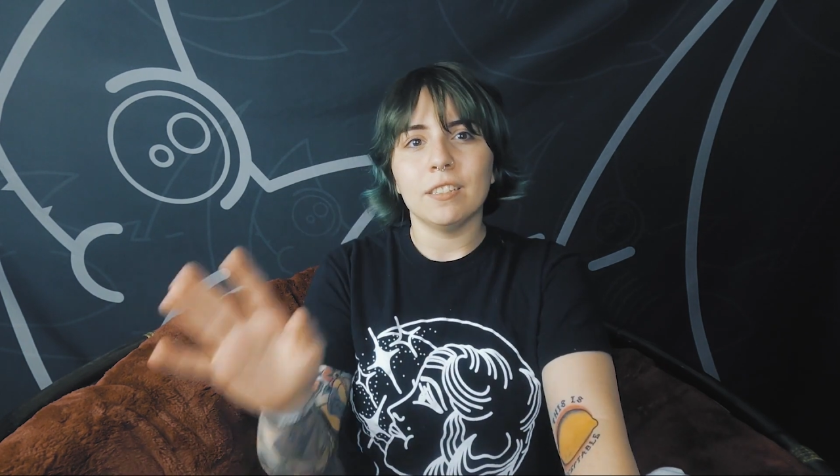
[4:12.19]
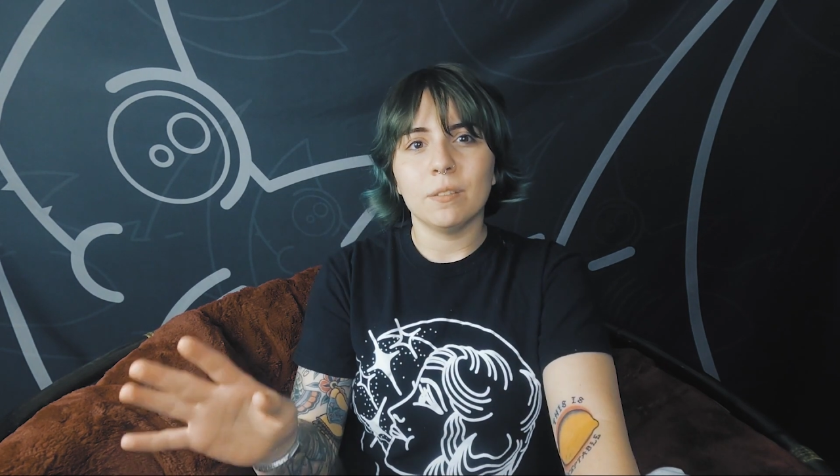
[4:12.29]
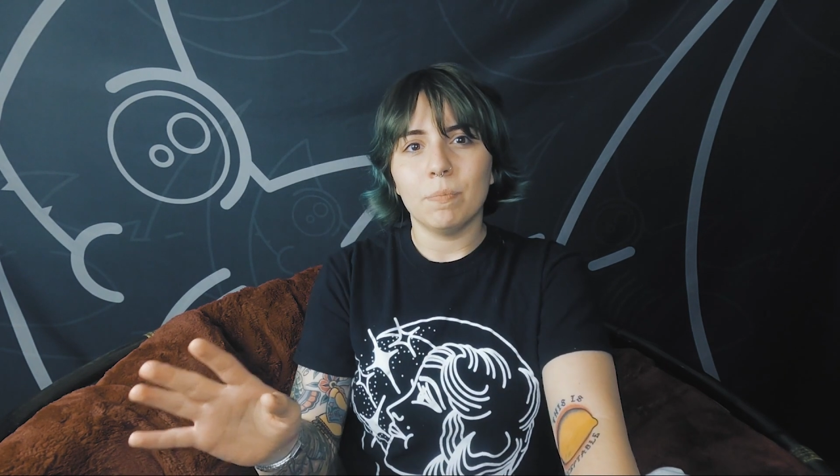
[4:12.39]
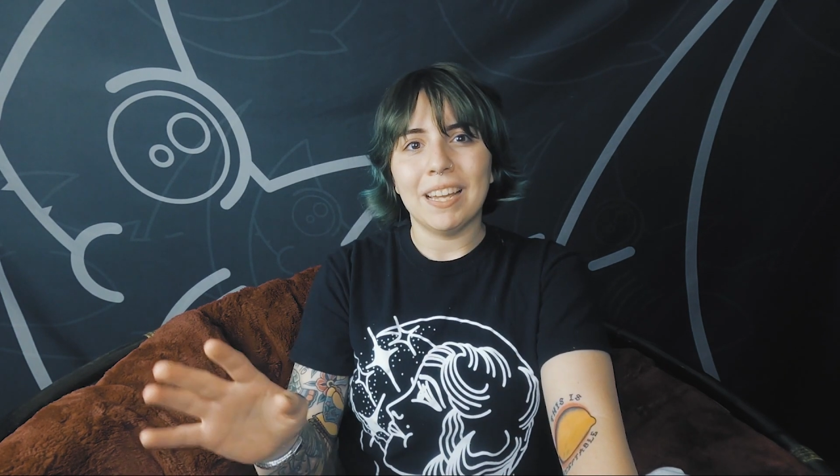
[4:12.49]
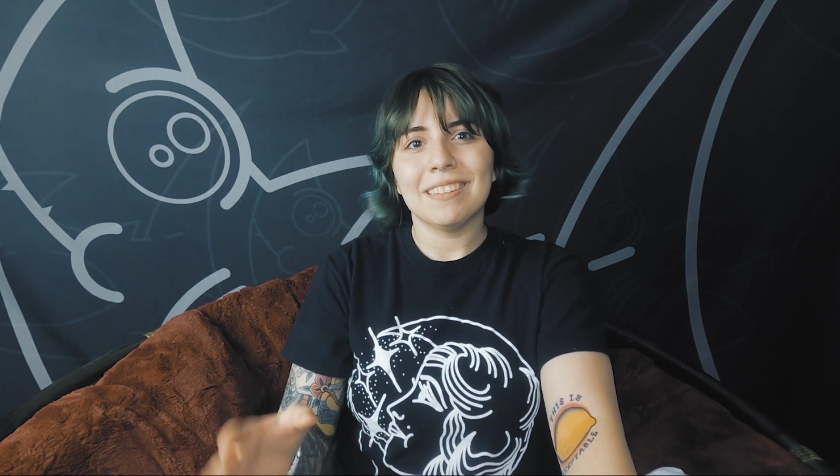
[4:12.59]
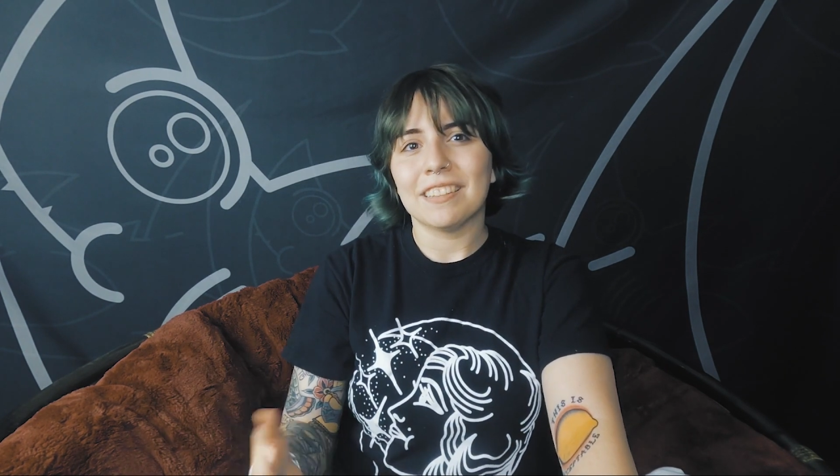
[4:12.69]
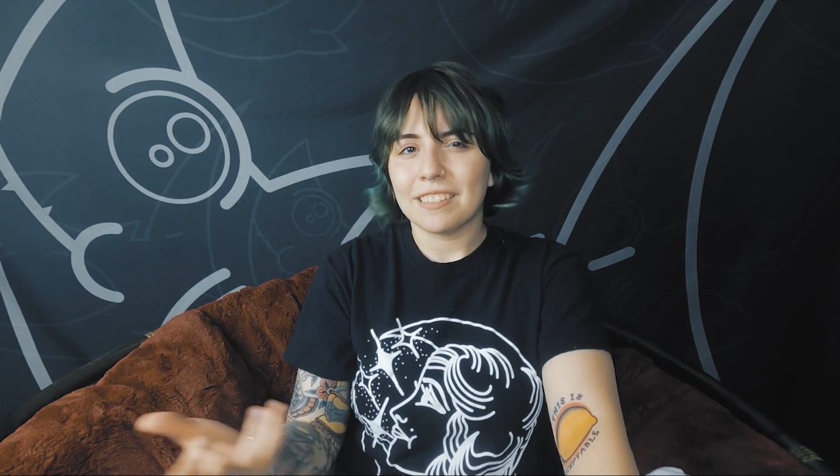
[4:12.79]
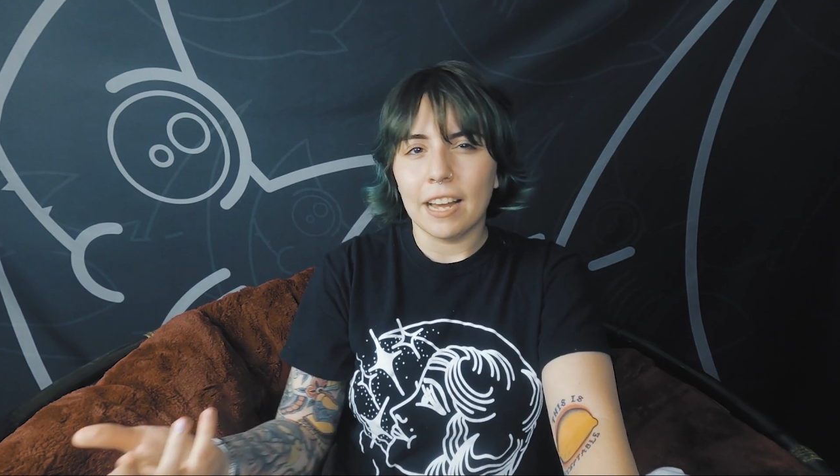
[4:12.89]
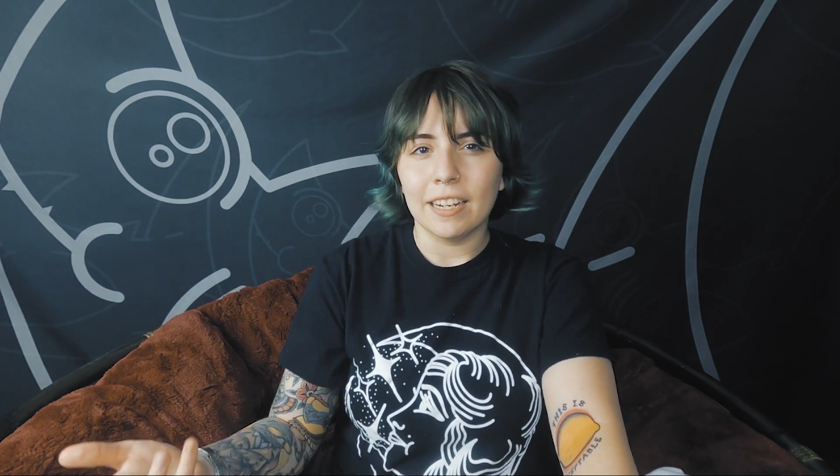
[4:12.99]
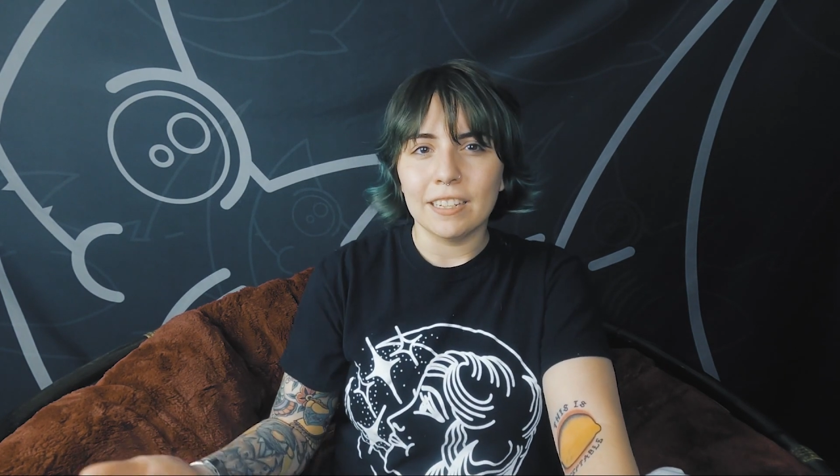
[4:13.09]
space,
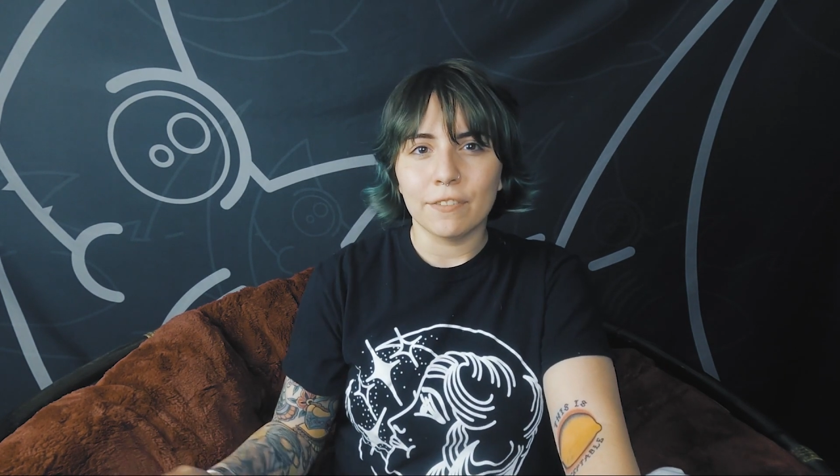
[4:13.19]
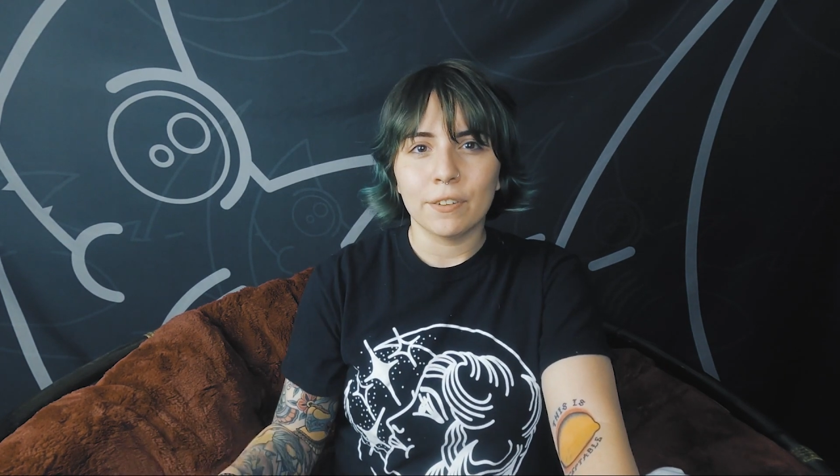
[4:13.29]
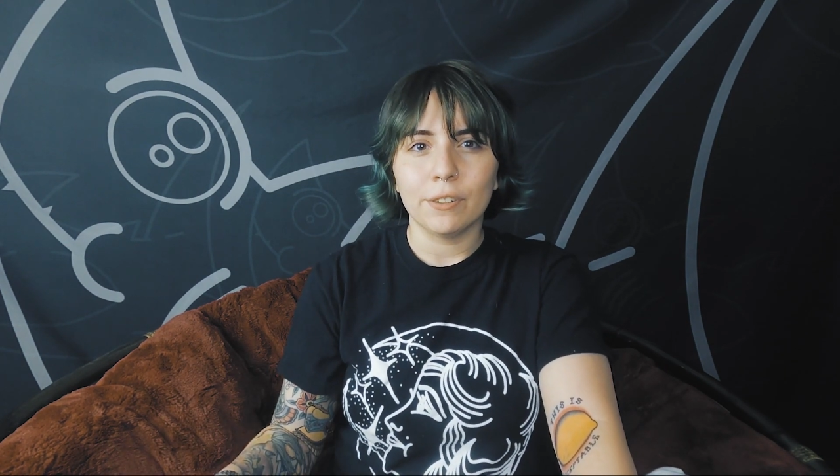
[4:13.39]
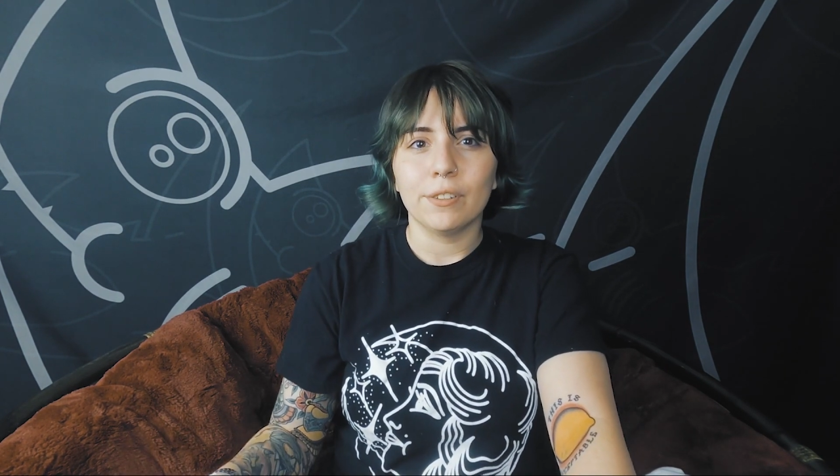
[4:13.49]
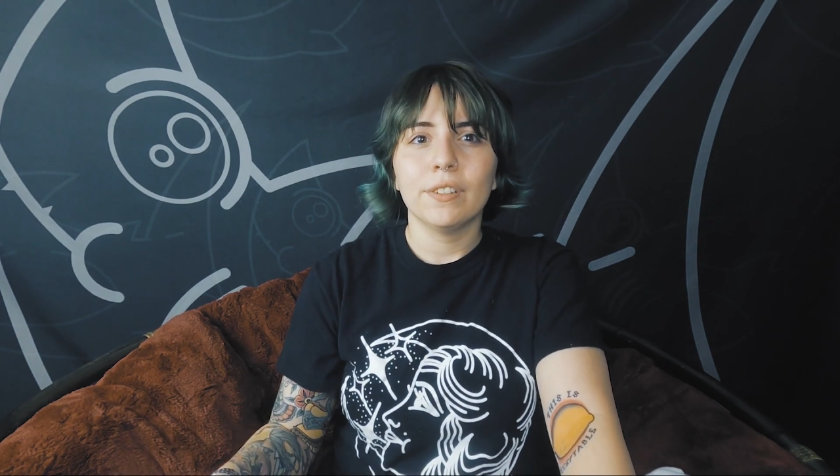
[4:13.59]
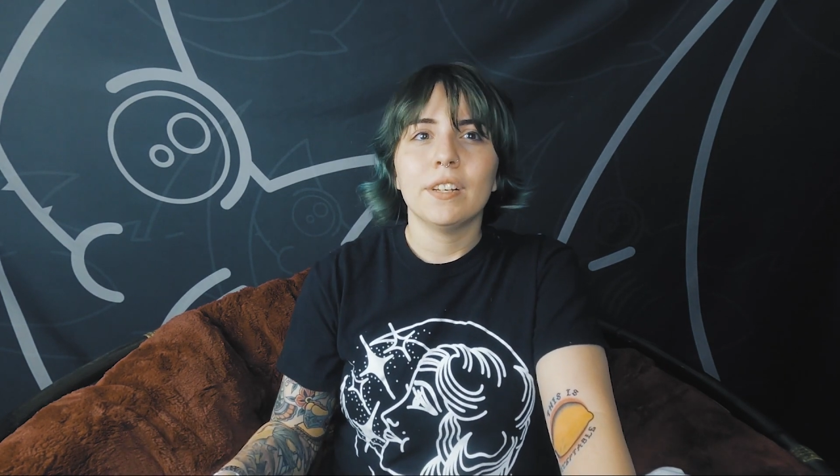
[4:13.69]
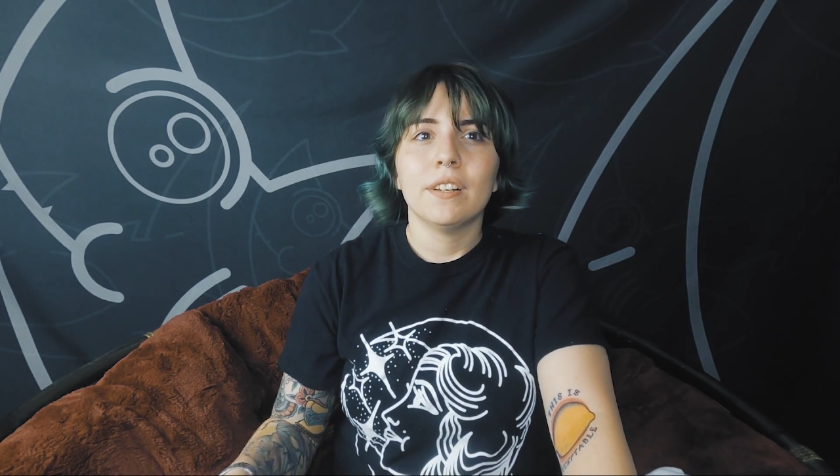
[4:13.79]
it's kind of difficult.